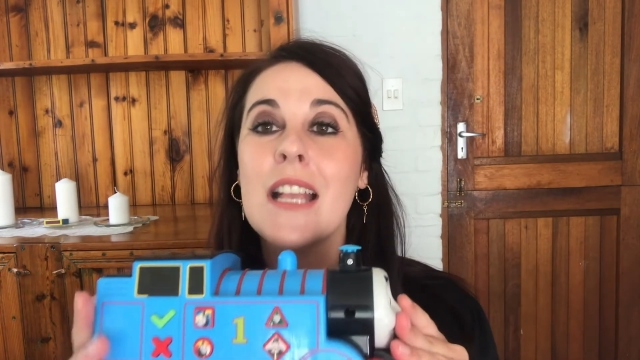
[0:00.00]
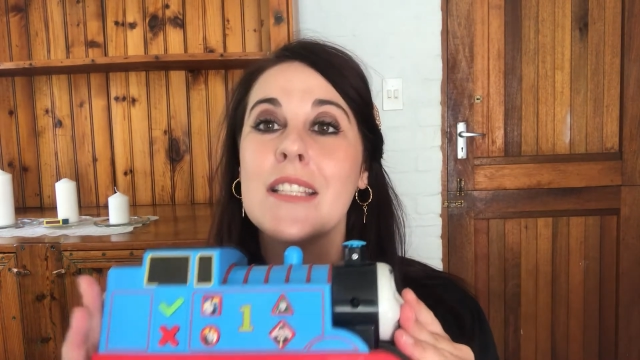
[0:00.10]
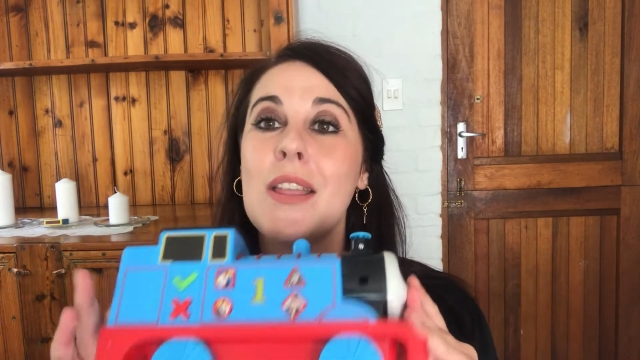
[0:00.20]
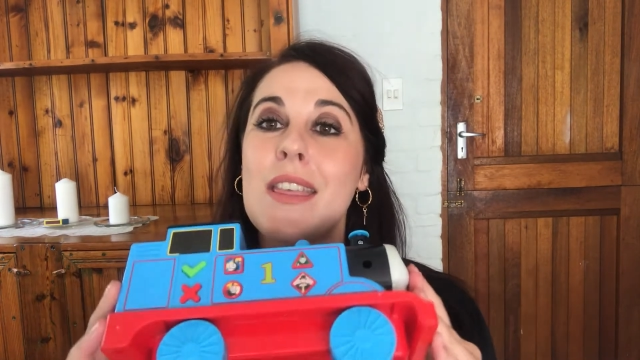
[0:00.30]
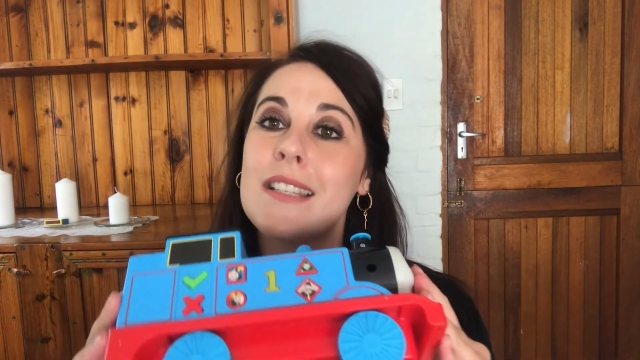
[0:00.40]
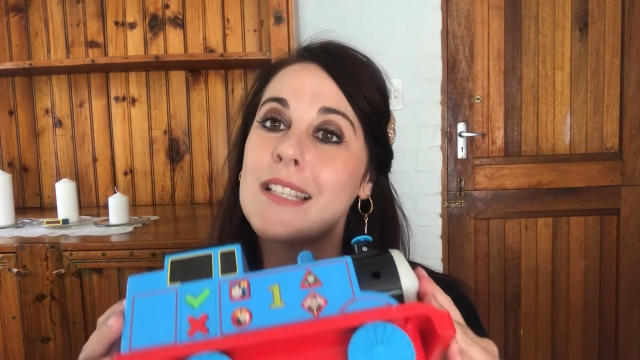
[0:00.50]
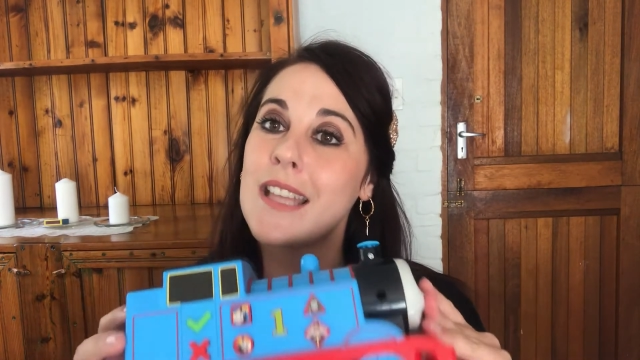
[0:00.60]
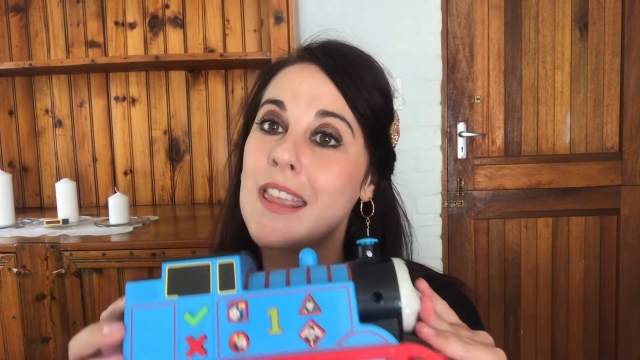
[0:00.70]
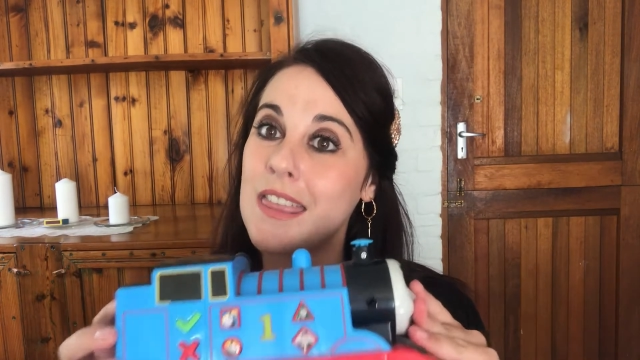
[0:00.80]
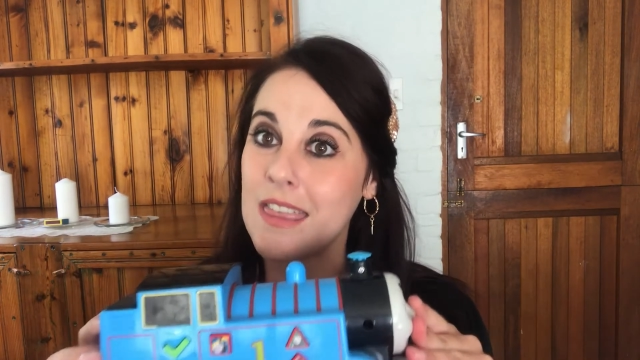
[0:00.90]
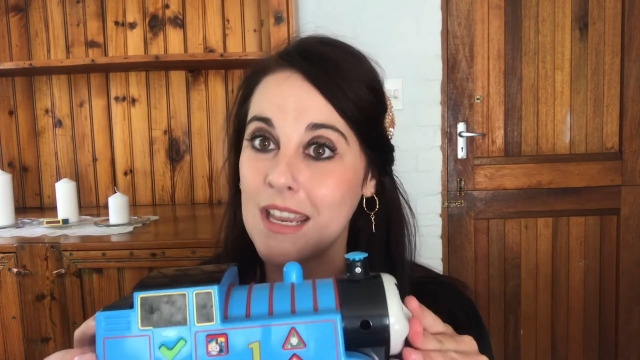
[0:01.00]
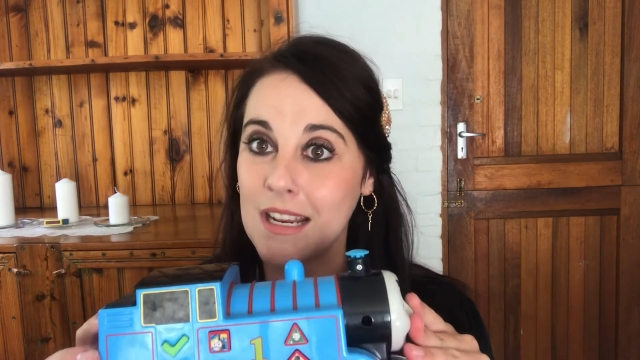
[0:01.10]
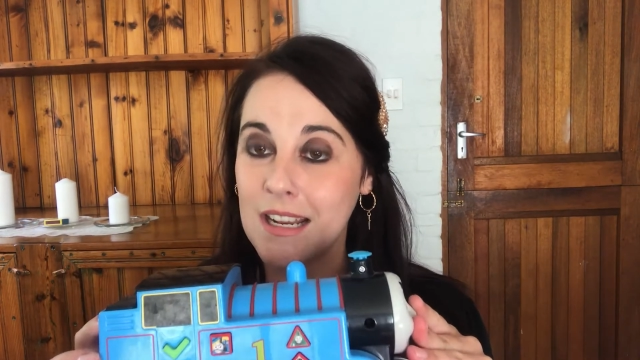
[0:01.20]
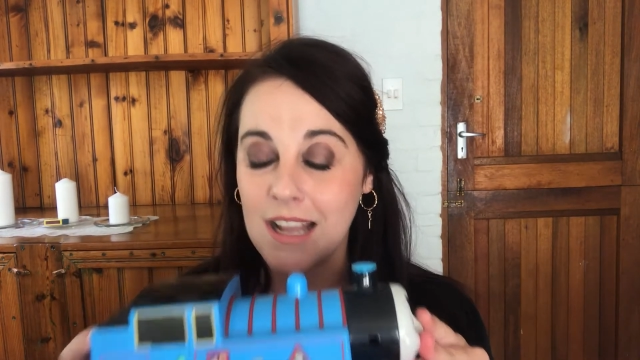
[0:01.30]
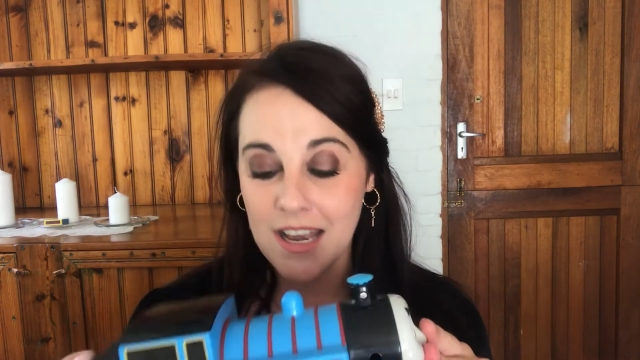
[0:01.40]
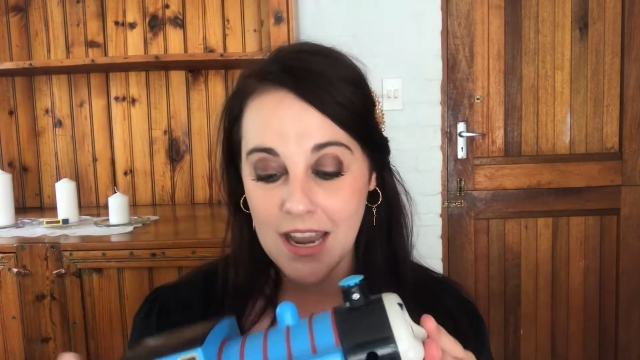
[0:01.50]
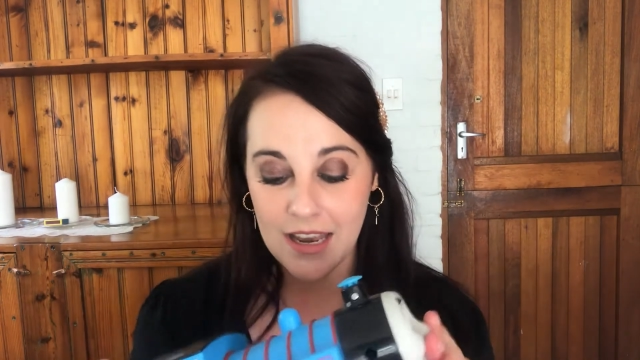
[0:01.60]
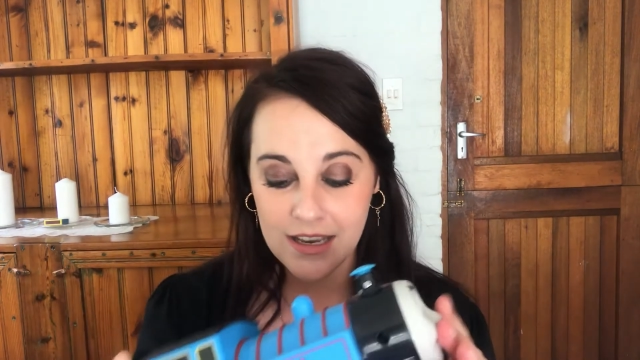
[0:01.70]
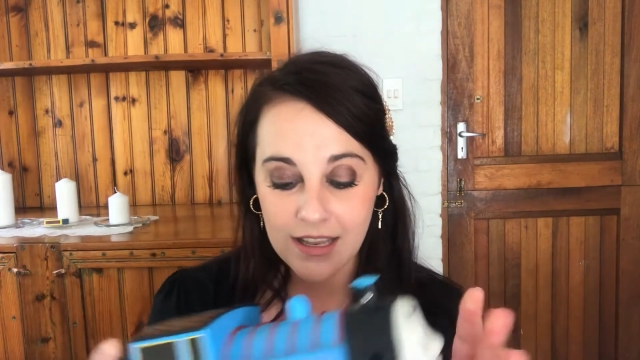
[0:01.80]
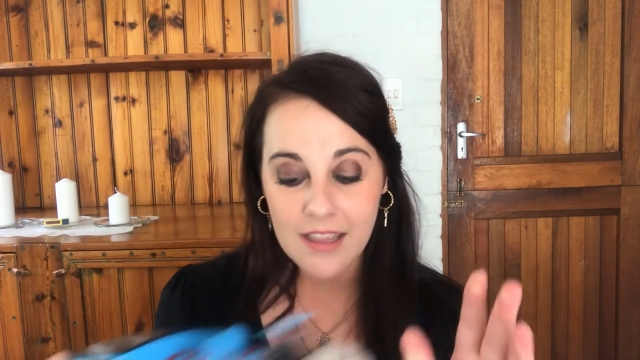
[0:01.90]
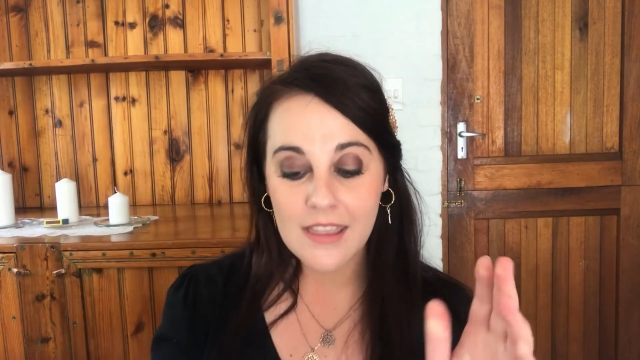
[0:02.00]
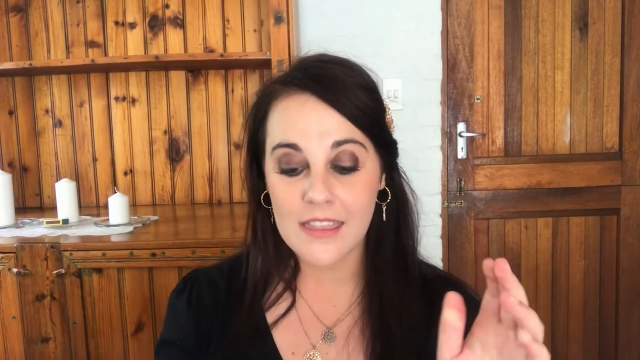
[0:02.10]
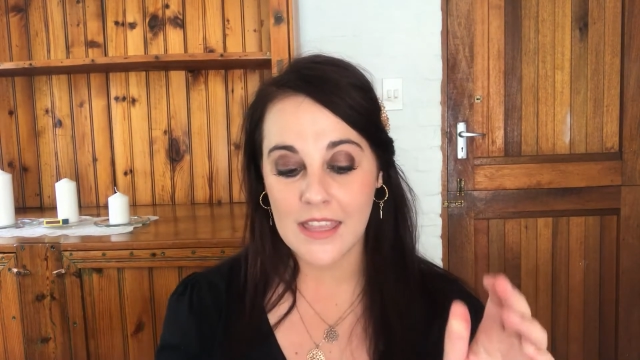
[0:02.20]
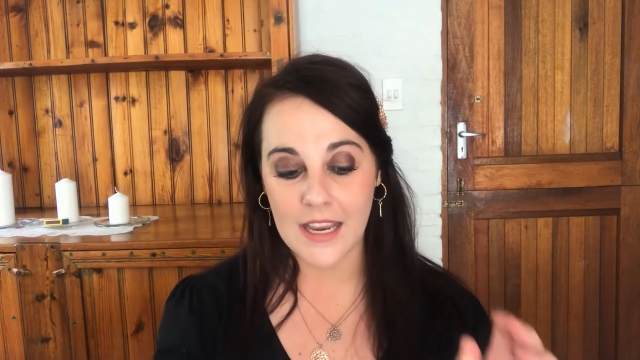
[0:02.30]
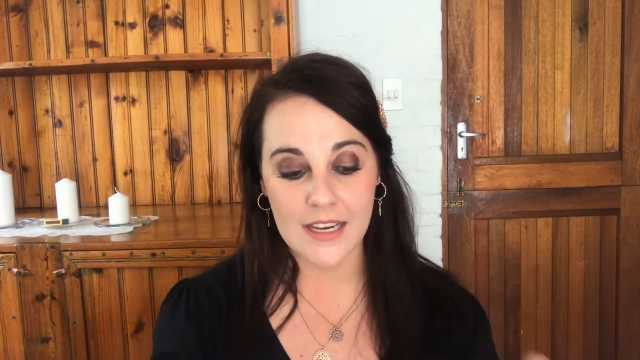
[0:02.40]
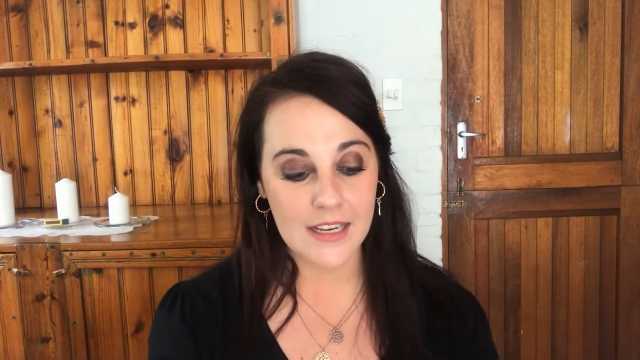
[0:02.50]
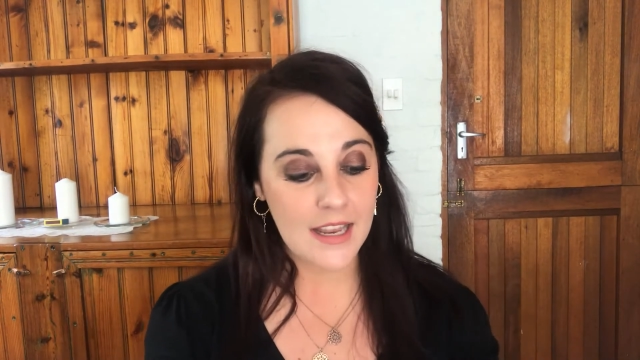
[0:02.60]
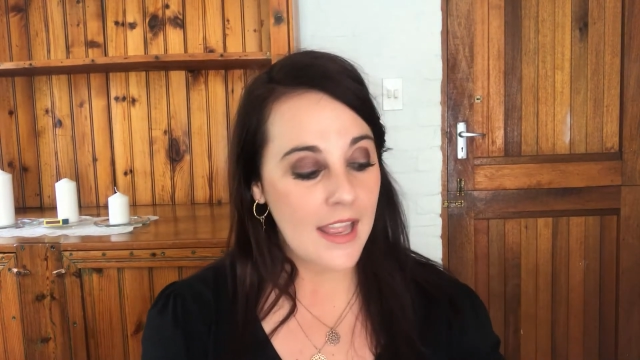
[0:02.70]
So this is a thing. Another thing